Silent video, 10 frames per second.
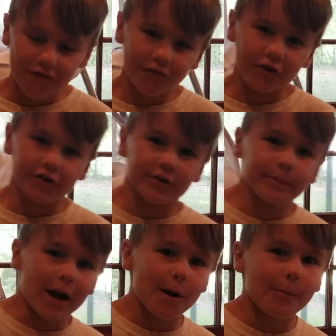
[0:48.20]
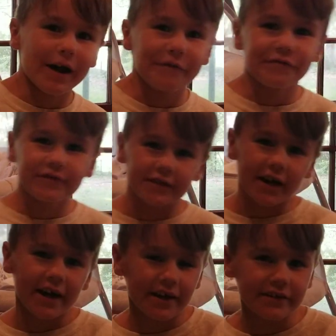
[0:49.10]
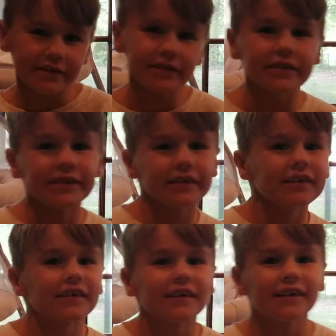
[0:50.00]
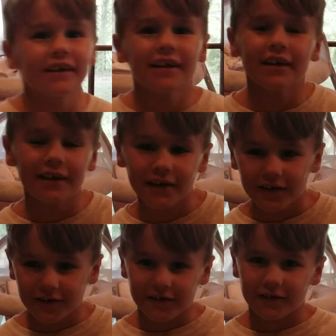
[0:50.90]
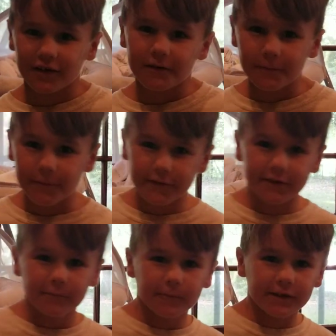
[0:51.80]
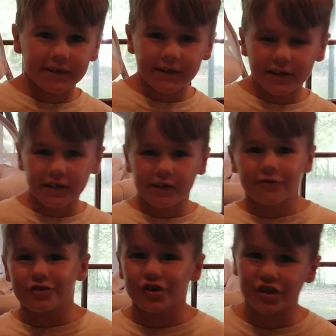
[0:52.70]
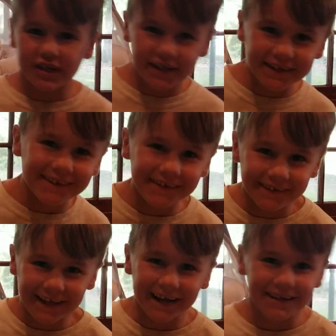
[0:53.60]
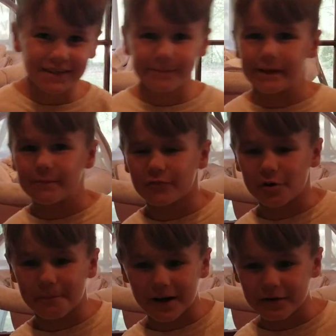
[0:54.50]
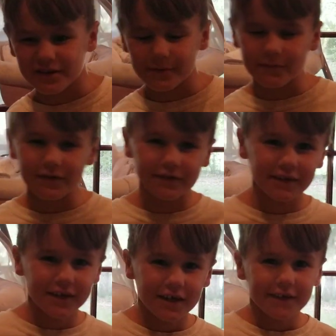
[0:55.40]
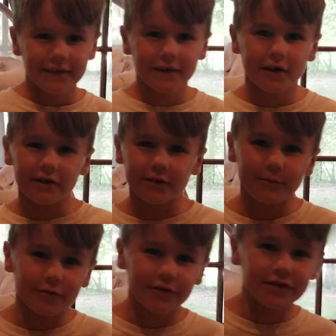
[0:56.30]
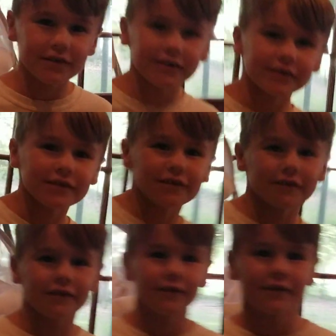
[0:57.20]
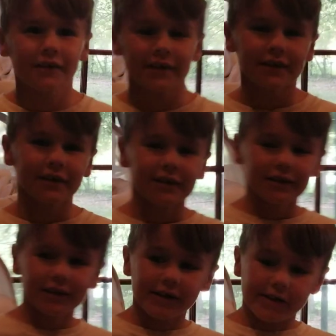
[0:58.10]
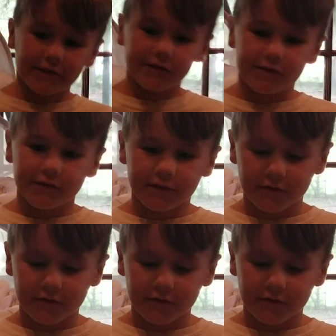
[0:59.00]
learned about my friends. Oh, y'all said so about yourselves? We did a little sheet and asked people about them, the other person. Oh, I like that um,